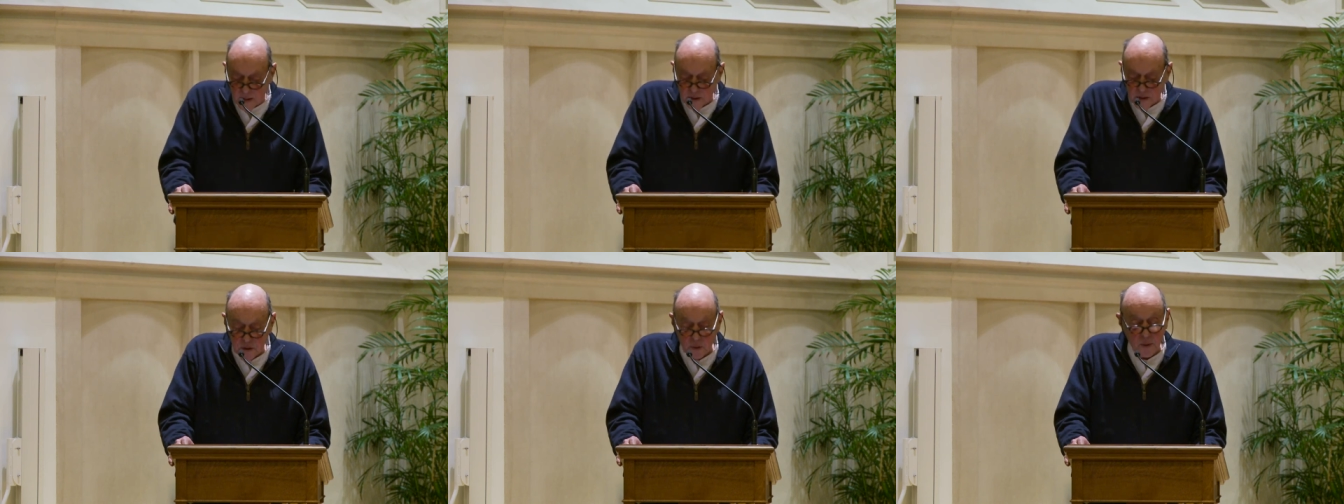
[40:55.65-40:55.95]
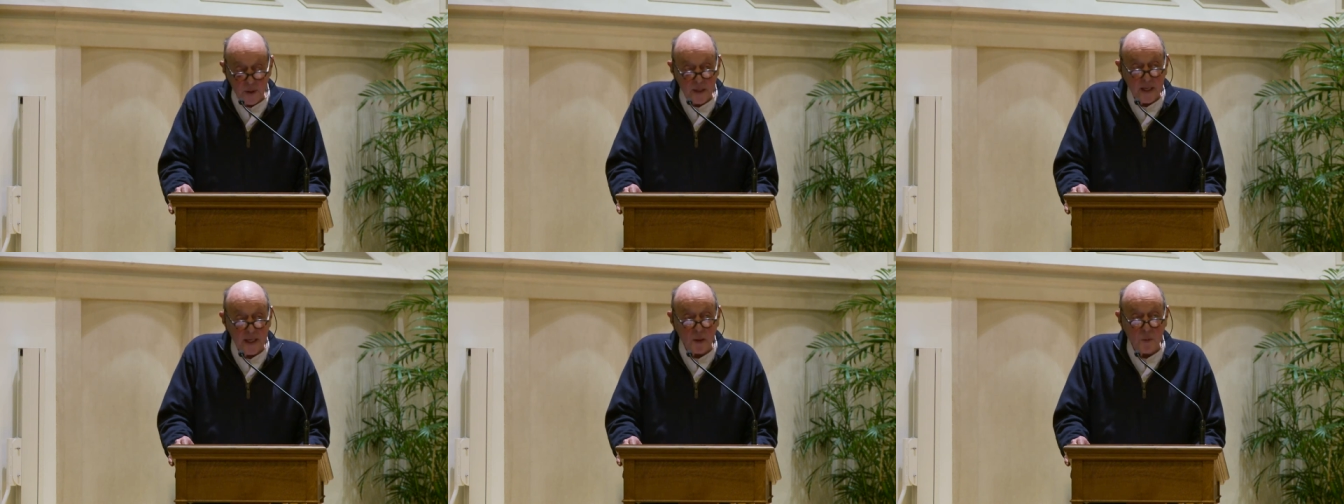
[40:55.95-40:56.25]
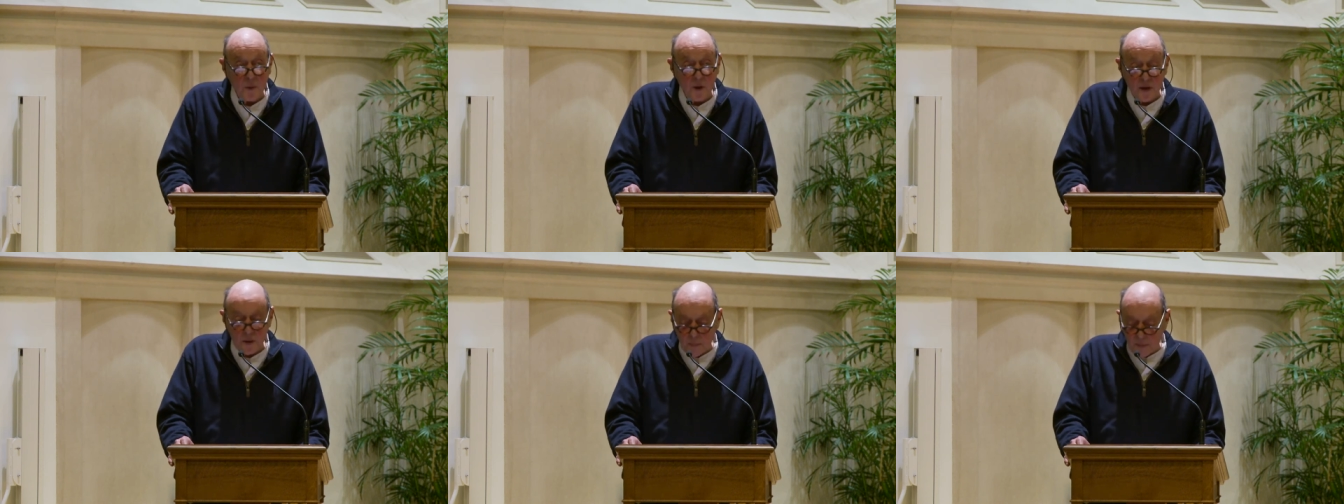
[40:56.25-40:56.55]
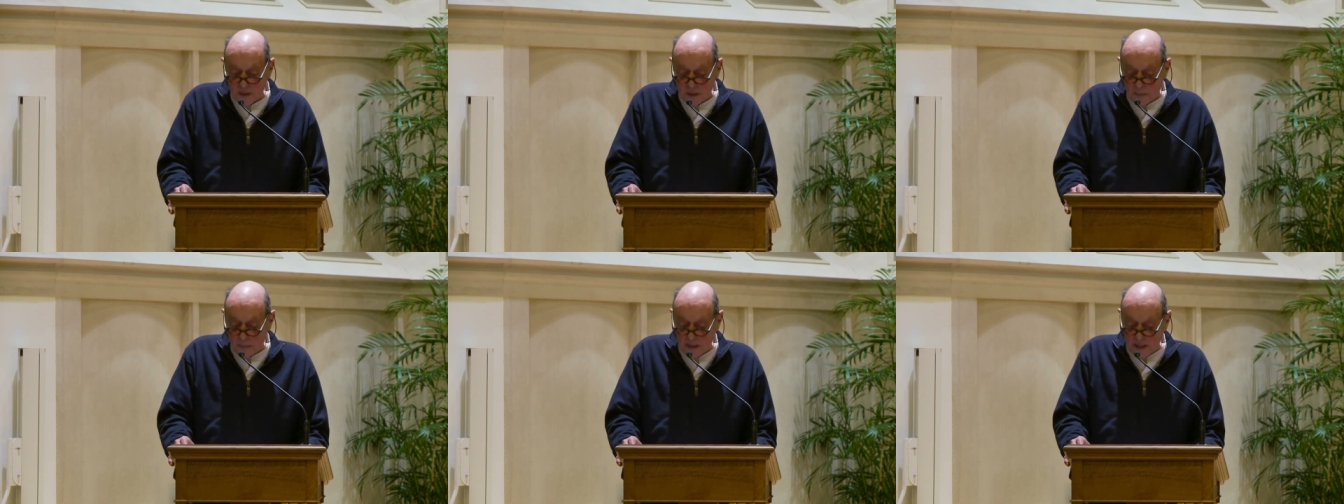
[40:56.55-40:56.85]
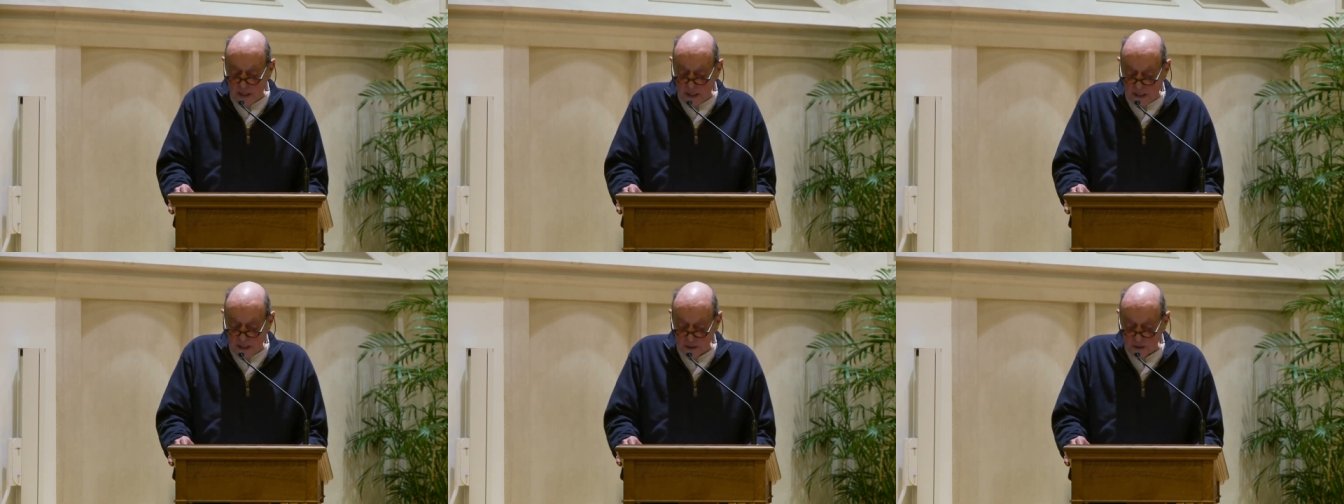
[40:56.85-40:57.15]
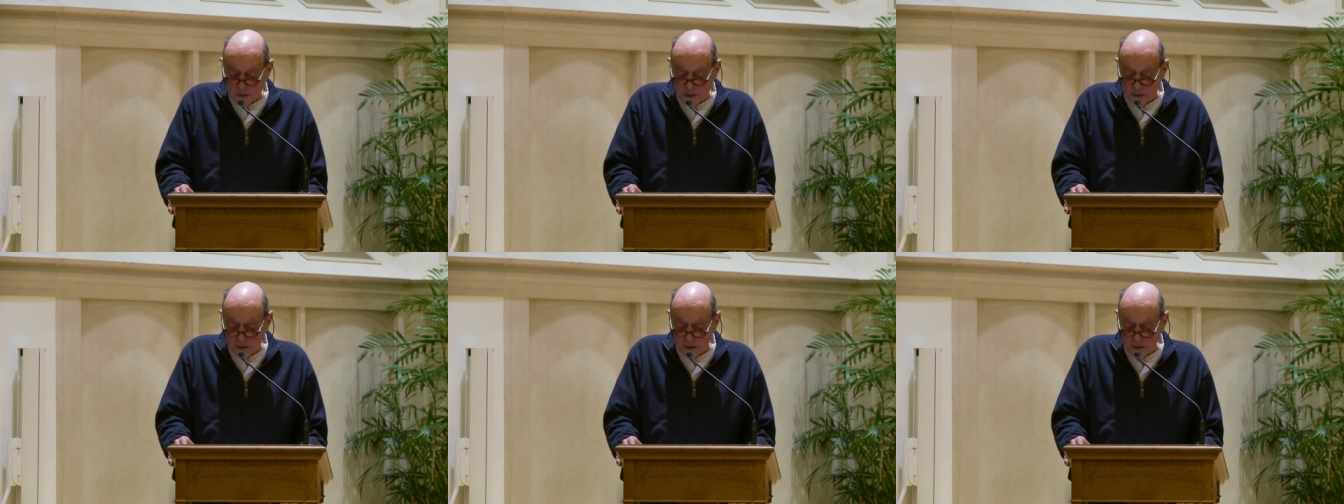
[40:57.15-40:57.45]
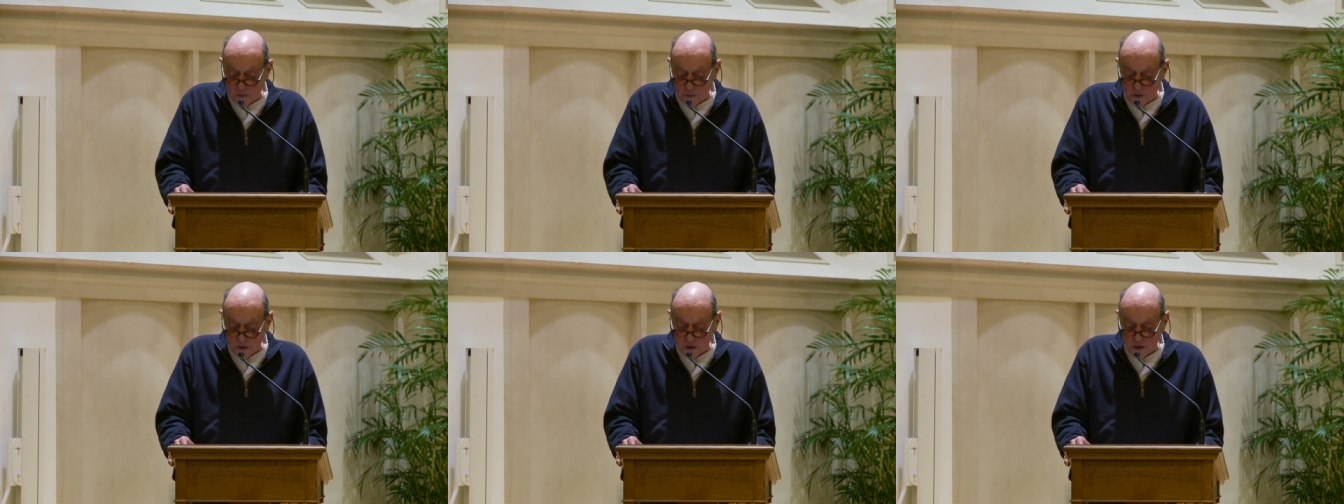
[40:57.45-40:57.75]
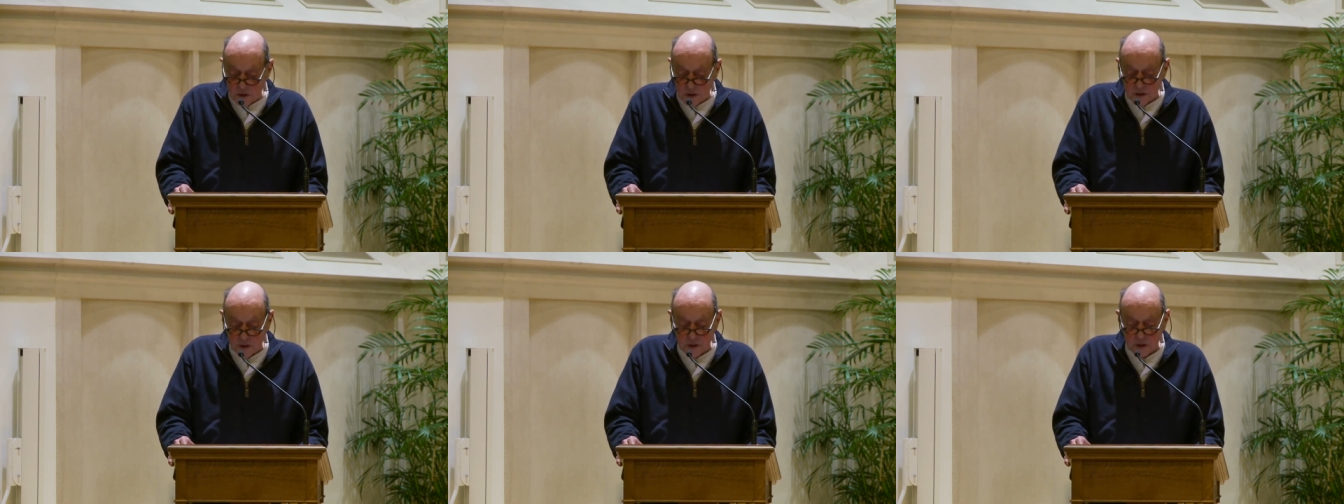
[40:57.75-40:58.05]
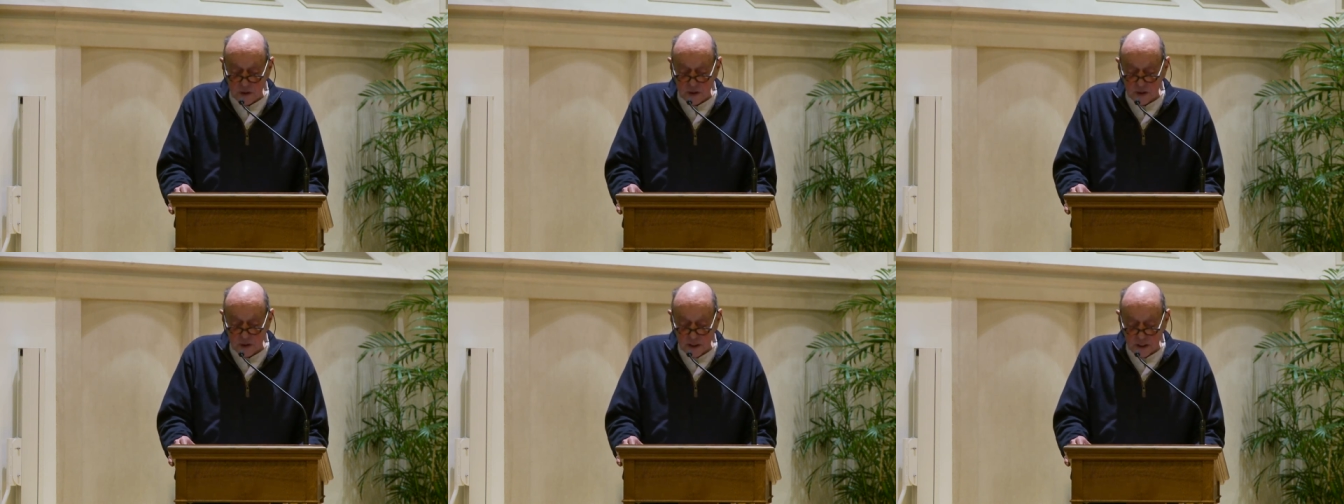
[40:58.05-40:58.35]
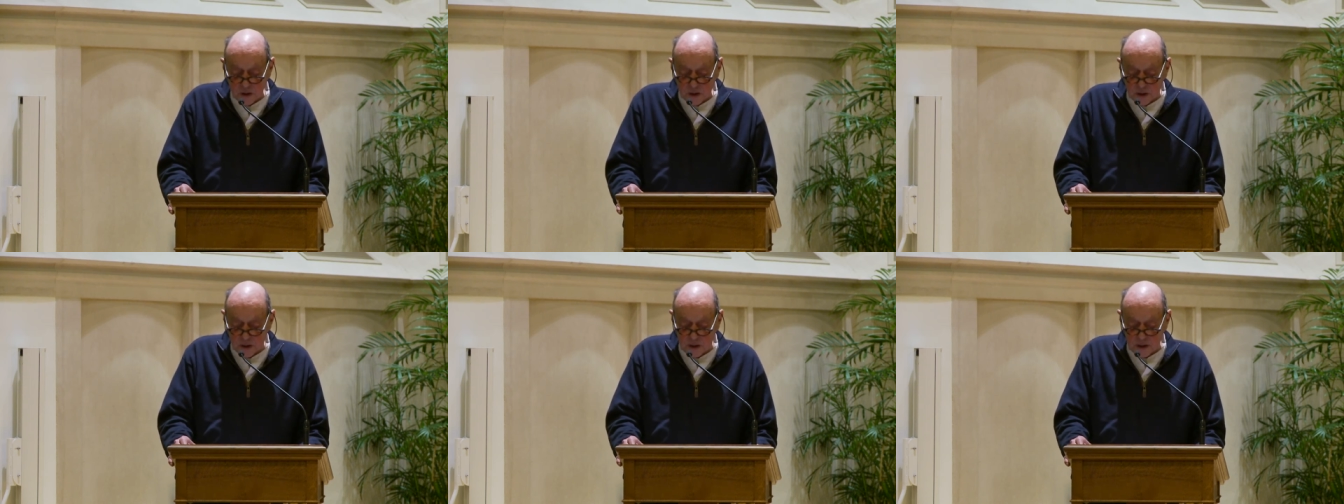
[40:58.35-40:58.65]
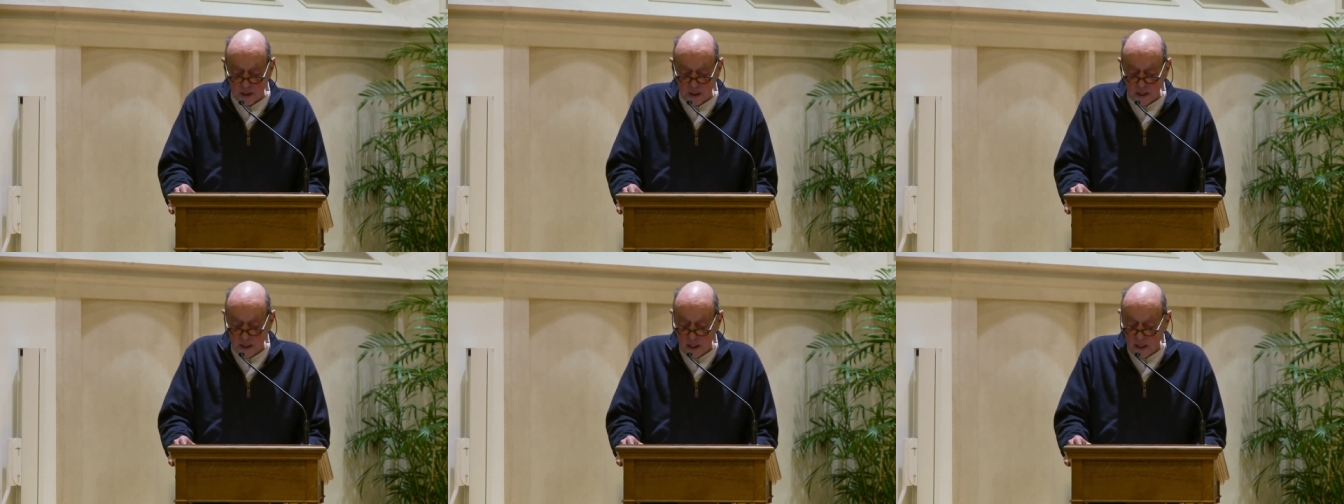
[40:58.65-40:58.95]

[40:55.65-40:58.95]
to equilibrium analysis, in which the succession